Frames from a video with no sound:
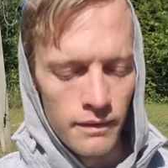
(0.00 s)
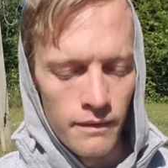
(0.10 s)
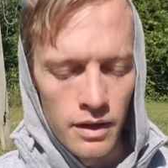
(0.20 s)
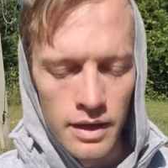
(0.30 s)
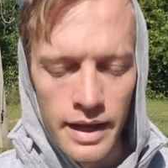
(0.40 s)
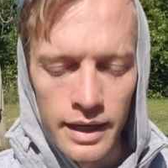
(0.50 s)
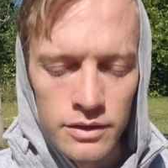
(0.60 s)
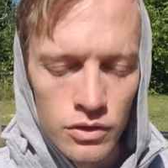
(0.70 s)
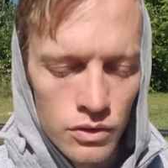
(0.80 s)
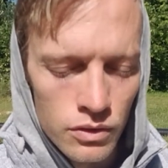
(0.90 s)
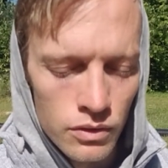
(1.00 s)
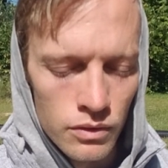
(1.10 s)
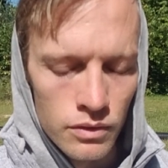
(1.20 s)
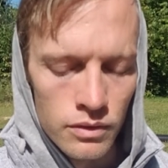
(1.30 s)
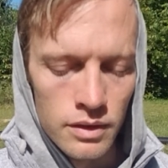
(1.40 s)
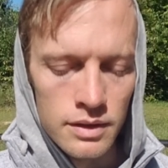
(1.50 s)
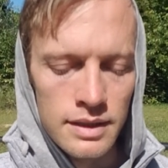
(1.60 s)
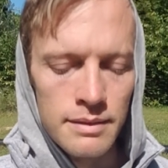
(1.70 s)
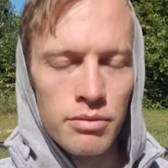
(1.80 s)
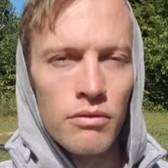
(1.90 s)
connect to
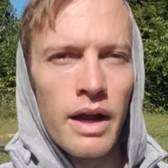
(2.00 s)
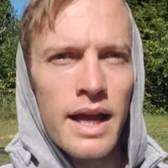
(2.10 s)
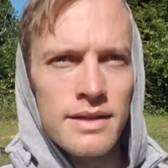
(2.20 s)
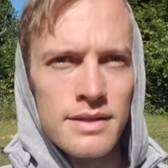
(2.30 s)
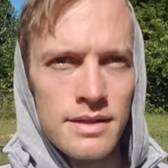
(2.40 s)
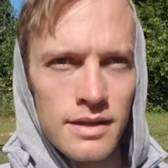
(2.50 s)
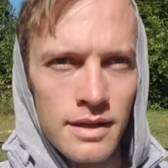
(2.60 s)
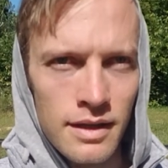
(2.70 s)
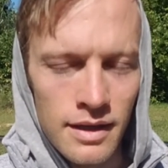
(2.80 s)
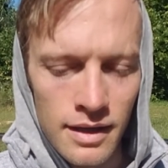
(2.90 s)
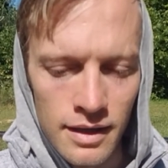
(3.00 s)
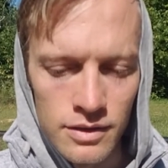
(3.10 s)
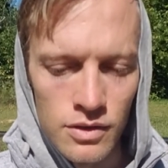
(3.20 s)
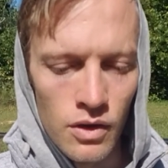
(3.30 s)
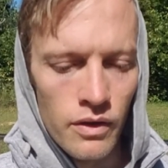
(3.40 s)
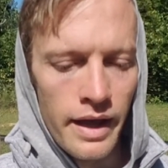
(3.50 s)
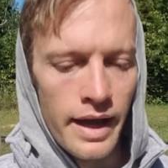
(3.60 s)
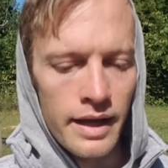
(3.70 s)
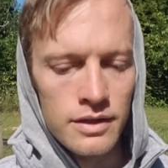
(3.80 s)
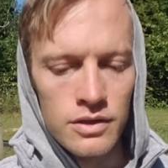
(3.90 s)
deep rest, so
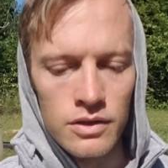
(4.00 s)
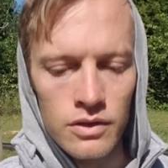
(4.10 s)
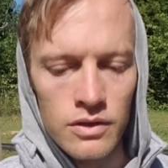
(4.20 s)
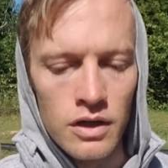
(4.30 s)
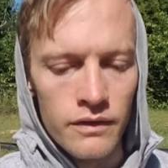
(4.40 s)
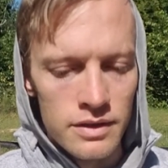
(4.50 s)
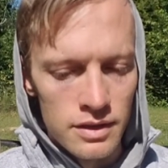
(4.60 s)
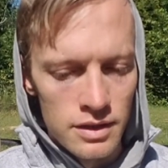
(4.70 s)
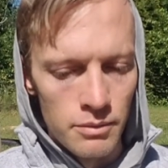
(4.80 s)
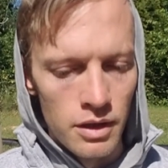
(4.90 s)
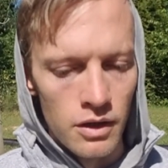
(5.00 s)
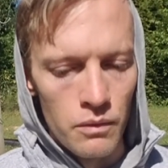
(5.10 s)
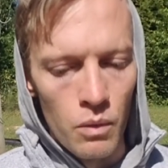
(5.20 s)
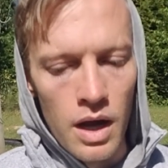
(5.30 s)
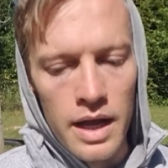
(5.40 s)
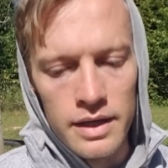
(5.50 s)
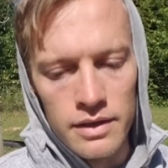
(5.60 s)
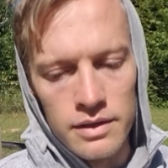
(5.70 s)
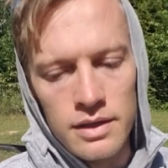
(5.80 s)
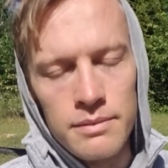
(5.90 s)
that your nervous system can unwind
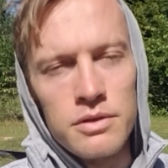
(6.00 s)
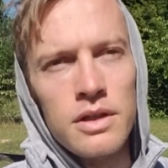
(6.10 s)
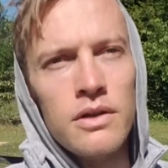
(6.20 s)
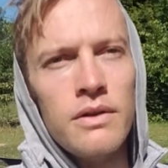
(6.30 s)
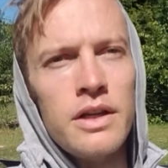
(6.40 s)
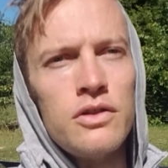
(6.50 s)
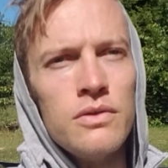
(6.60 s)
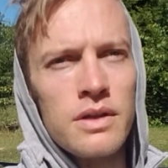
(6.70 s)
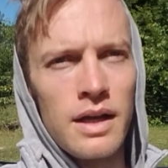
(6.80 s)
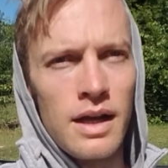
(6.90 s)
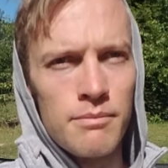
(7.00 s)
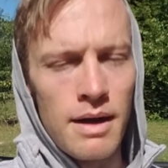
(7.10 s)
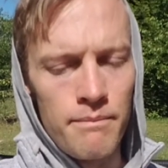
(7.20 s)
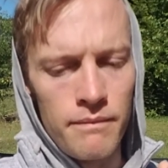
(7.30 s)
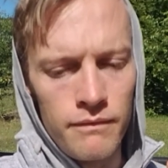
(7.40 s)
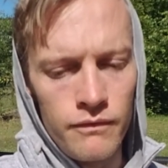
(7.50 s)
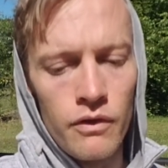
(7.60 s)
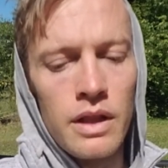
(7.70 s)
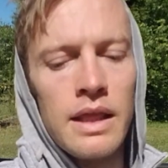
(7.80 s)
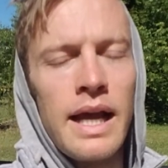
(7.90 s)
and deep-seated issues can come up
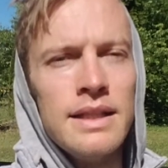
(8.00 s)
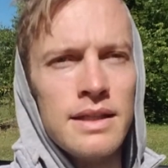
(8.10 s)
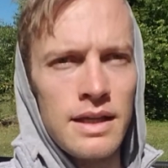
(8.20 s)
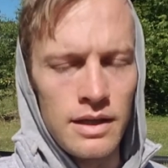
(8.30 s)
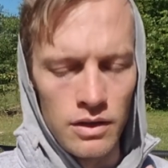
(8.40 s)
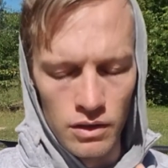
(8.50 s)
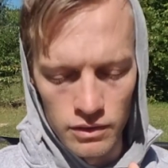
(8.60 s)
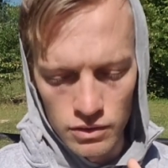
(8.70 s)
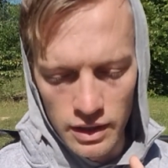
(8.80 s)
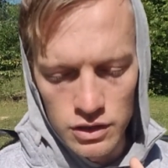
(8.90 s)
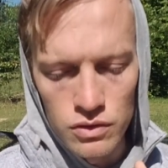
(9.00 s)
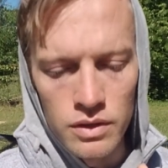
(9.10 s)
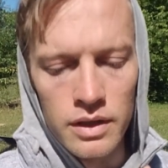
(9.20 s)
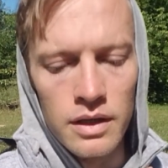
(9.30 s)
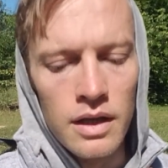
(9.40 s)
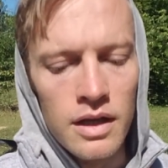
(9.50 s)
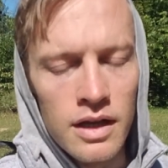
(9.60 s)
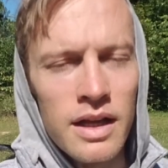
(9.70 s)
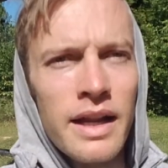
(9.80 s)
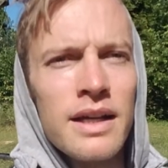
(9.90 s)
for the light to heal, so that you can
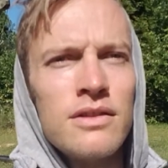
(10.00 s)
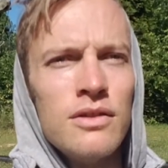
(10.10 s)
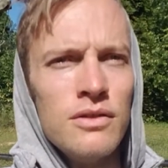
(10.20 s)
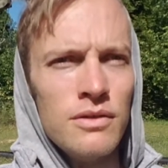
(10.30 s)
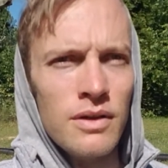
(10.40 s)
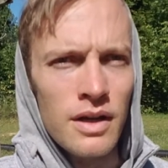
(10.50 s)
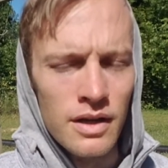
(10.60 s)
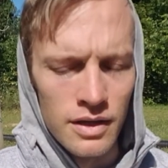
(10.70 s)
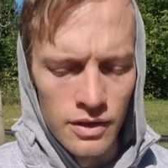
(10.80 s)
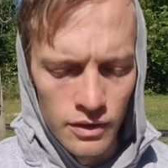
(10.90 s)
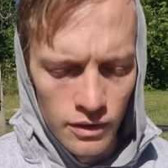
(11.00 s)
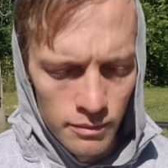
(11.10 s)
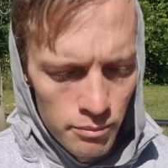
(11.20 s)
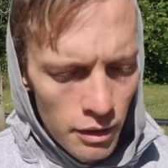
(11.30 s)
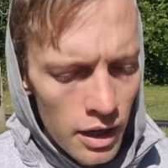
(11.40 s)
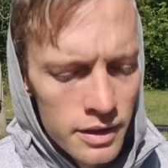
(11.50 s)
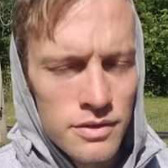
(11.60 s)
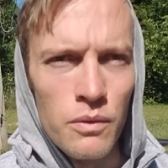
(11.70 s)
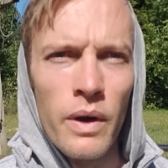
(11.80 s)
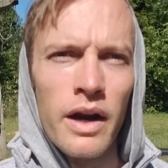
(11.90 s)
connect to your body's
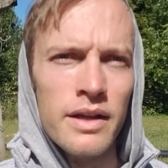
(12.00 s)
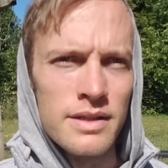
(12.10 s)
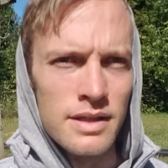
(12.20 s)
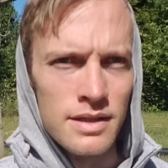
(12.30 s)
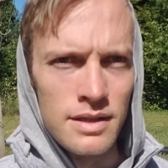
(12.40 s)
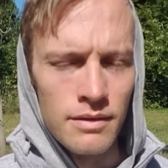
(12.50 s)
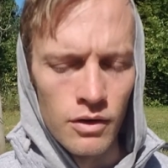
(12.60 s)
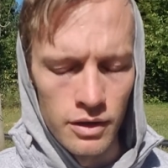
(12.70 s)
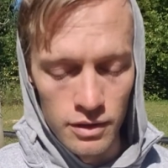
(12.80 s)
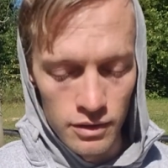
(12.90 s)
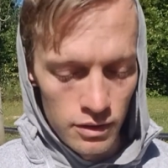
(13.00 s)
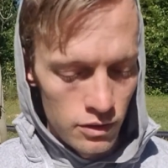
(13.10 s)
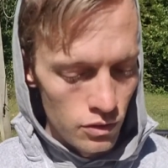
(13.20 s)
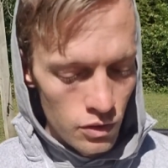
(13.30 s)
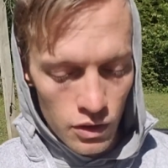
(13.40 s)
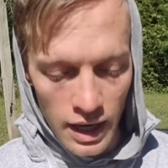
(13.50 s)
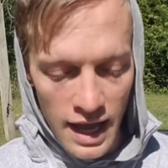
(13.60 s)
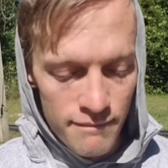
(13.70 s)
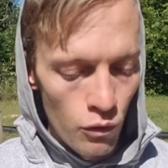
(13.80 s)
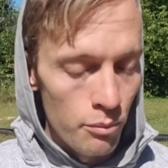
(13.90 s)
awareness or so you can
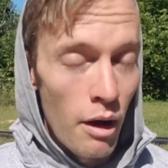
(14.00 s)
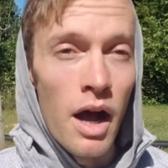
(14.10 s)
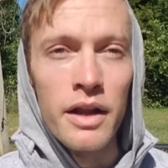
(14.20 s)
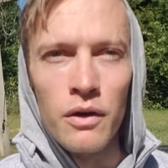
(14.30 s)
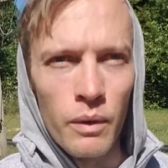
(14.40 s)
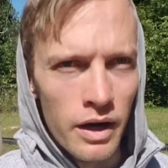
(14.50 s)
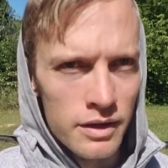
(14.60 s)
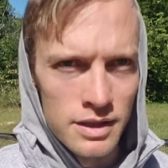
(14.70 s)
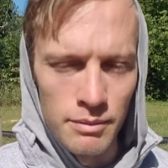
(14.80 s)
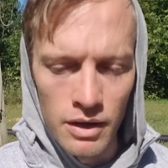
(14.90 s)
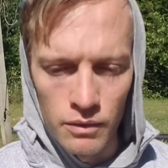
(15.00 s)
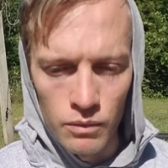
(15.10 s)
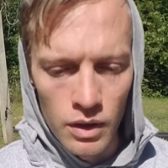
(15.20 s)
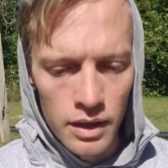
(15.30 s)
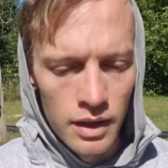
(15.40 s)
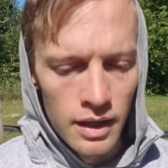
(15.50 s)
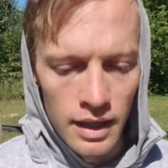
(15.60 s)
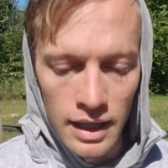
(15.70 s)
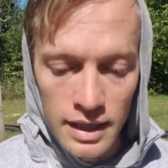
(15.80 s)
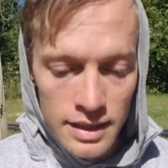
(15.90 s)
have more body awareness about what
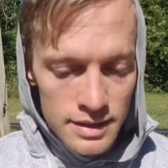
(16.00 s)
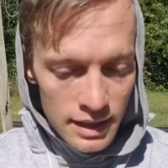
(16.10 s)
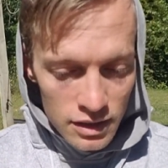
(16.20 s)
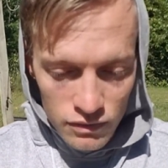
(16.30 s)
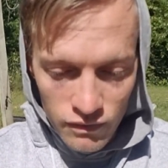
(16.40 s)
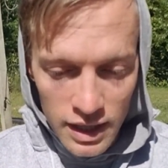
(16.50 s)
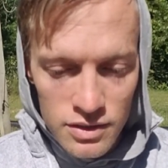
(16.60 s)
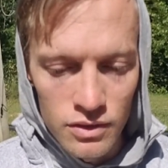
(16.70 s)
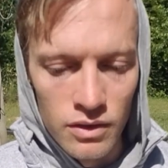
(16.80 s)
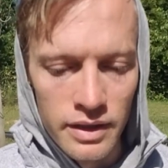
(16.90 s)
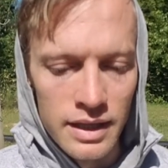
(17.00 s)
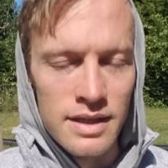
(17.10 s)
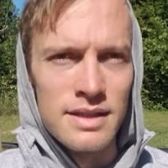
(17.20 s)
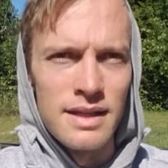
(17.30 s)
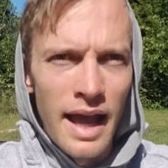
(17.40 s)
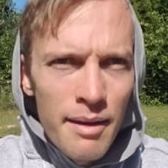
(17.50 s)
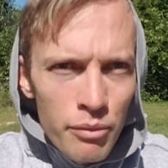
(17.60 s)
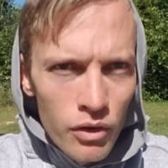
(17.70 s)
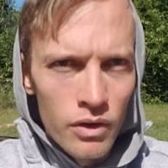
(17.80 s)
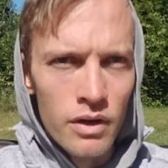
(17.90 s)
it is that this vessel, that this
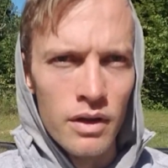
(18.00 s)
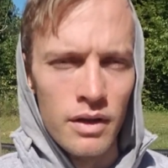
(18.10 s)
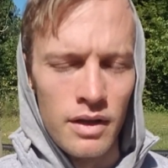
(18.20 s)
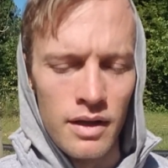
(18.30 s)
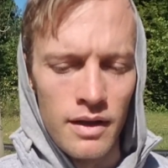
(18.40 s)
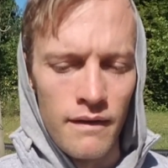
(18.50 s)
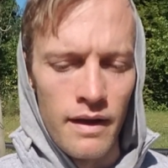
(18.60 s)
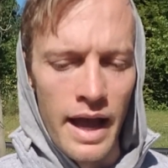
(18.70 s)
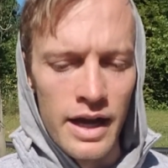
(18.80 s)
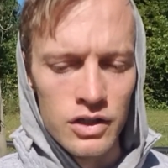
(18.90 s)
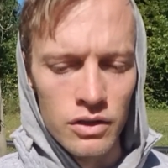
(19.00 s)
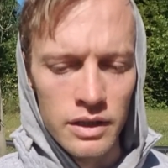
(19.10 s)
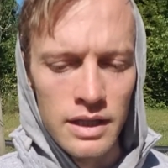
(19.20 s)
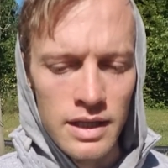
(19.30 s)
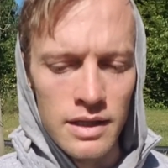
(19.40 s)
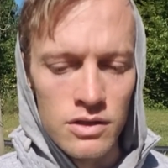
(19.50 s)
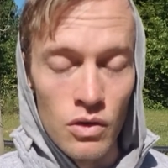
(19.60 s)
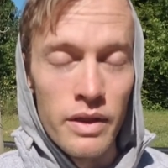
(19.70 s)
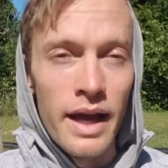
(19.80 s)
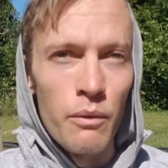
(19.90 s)
temple actually needs,
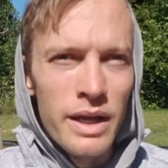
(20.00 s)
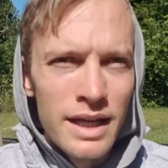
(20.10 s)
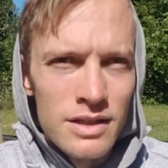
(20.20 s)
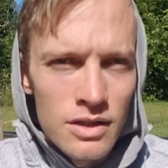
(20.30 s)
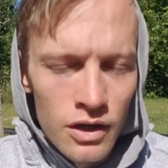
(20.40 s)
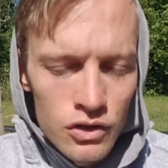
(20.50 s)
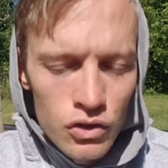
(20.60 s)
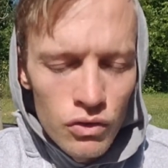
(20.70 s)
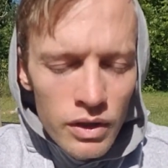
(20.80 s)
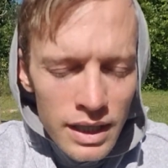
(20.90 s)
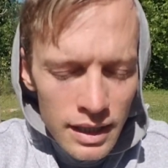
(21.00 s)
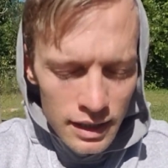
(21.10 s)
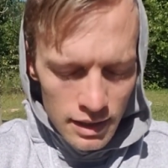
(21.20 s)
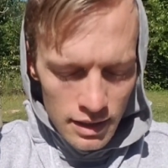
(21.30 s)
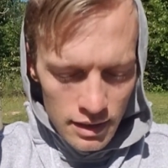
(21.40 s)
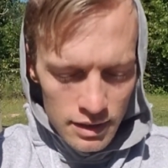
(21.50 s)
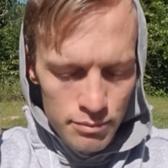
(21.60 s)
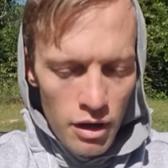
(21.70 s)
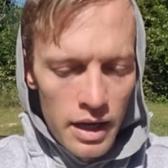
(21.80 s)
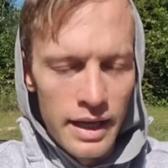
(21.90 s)
so that we can start treating this
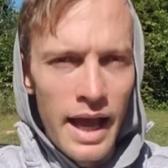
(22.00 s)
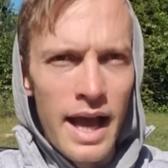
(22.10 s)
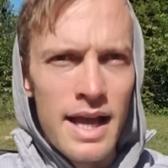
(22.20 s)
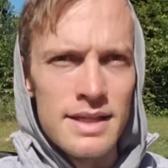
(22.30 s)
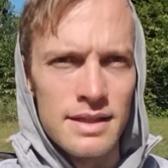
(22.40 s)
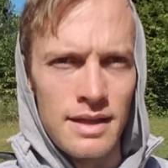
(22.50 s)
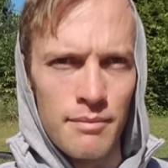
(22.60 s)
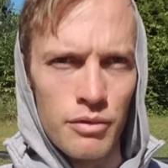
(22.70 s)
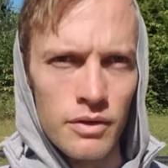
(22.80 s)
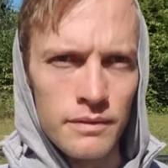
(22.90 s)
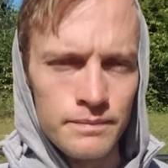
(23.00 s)
body as a temple.